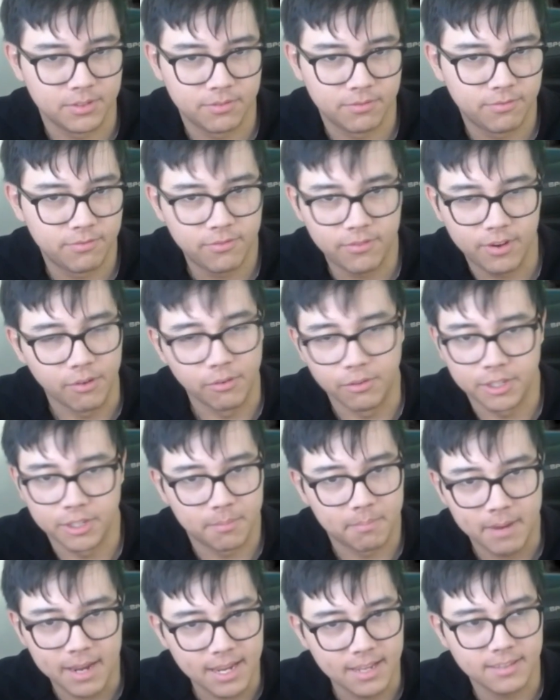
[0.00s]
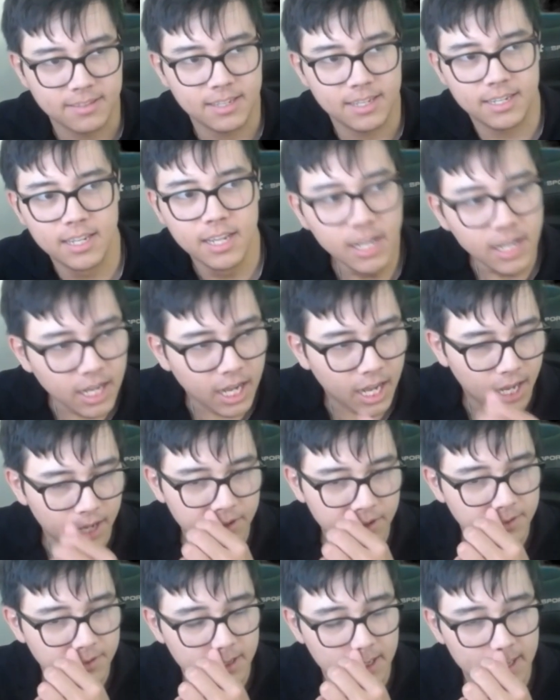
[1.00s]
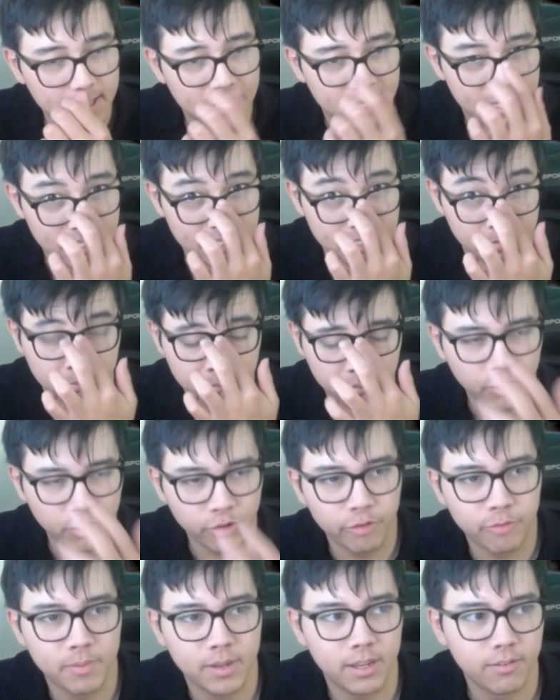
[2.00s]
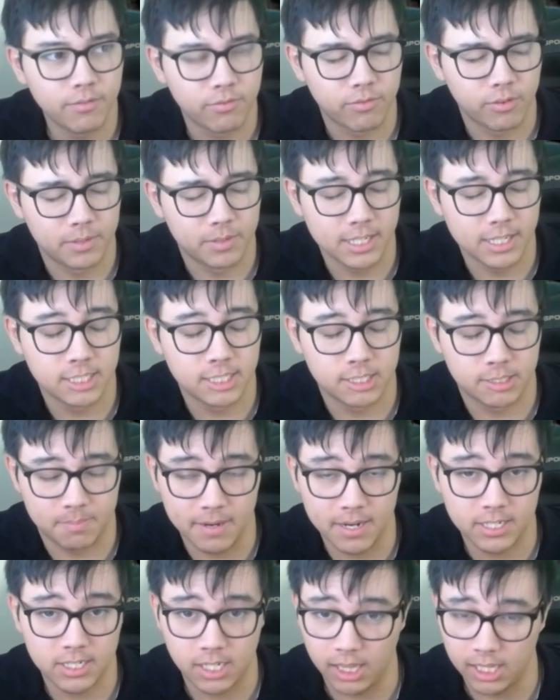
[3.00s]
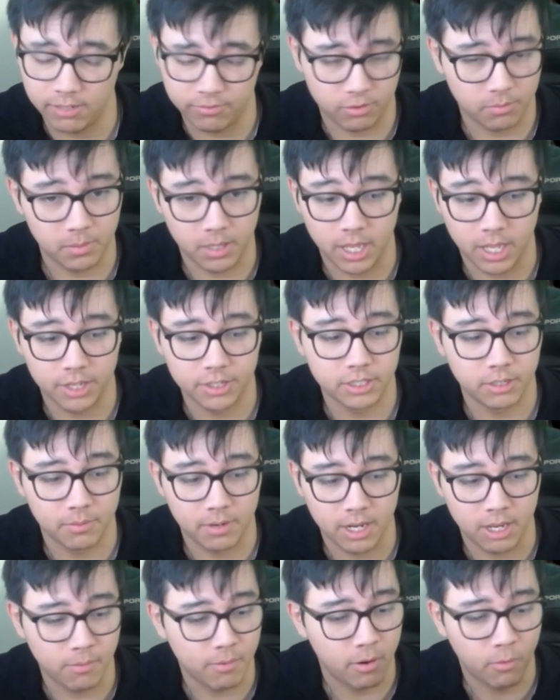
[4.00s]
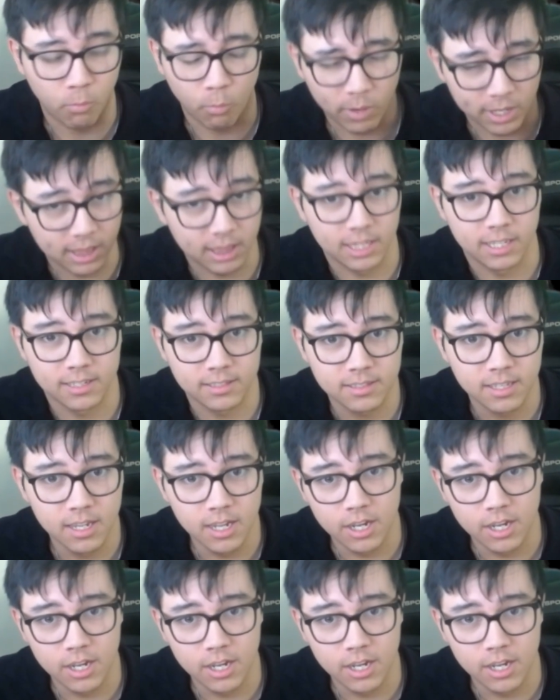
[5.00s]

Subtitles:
It was amazing to see his improvement, especially from last year where he went winless,